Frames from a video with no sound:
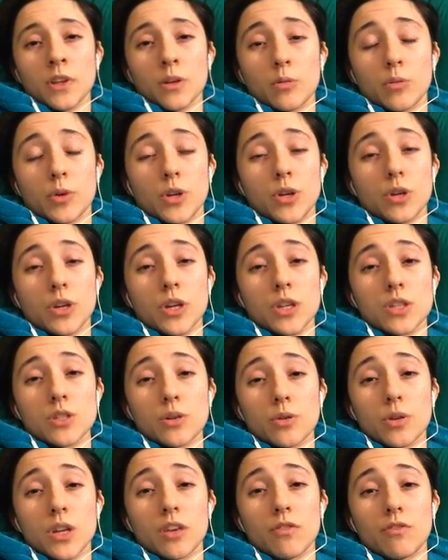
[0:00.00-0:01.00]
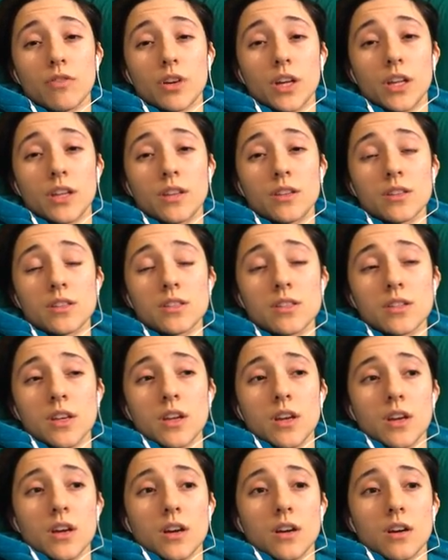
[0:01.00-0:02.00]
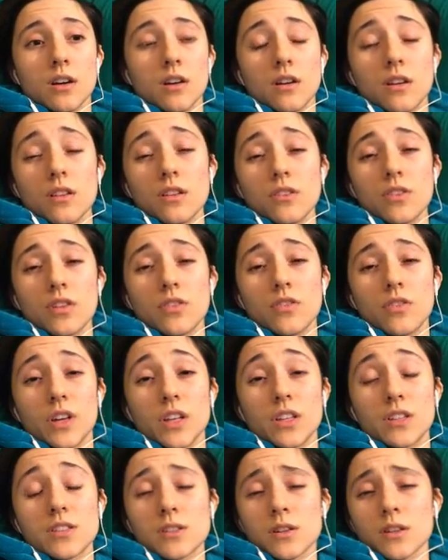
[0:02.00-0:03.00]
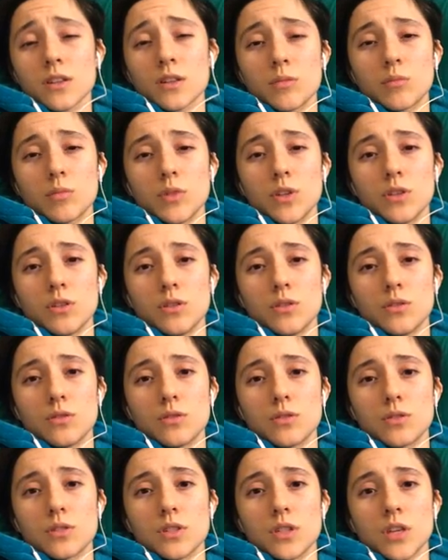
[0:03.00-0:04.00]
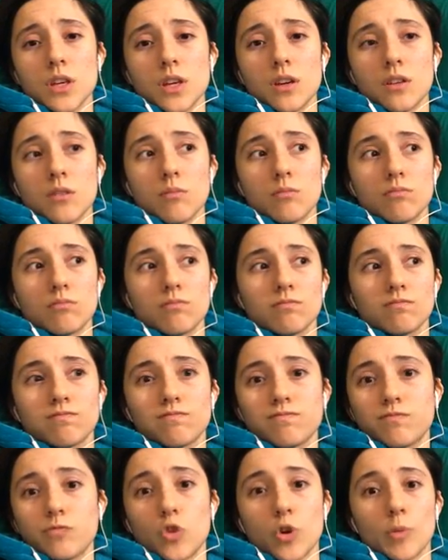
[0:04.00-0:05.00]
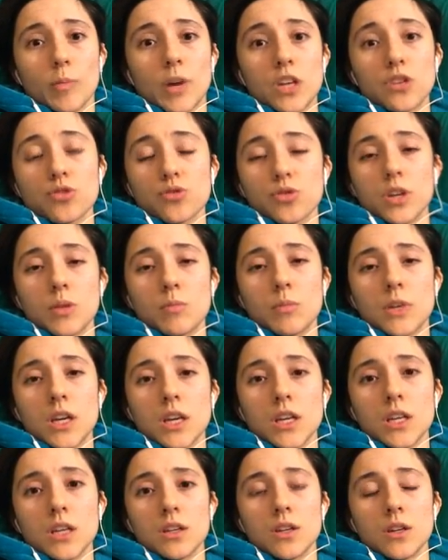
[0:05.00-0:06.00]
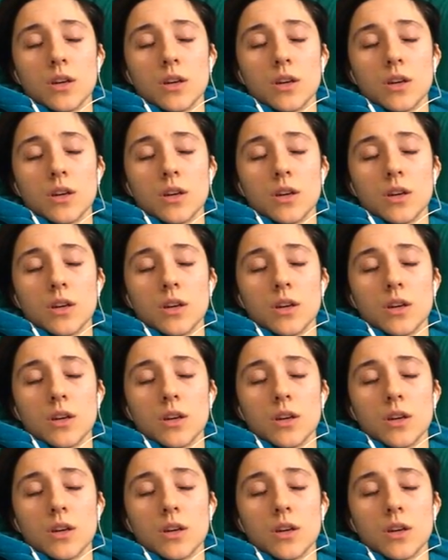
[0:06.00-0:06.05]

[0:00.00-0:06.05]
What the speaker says: where you can donate funds. All of the funds are going to be used for my treatment,